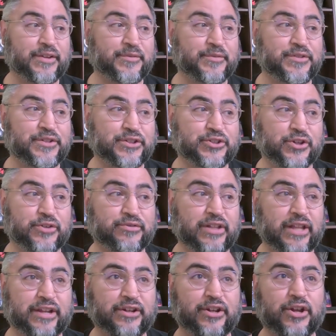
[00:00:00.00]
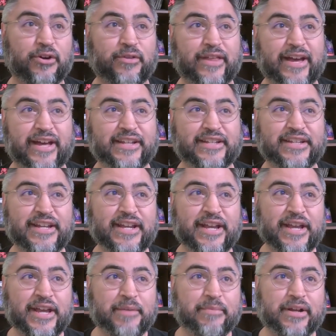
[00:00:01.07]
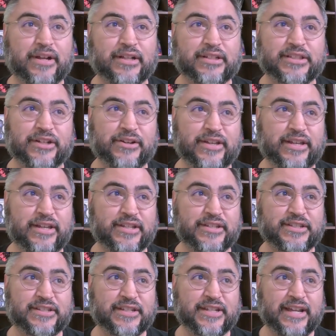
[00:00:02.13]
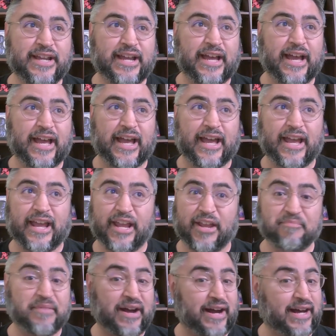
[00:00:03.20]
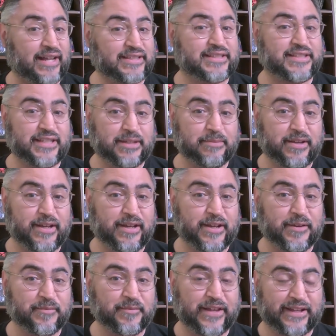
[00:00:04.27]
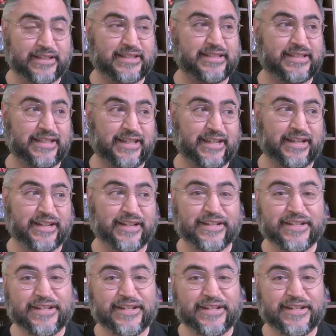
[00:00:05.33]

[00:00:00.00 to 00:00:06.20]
deserve to like know that because there is a hot and steamy like scene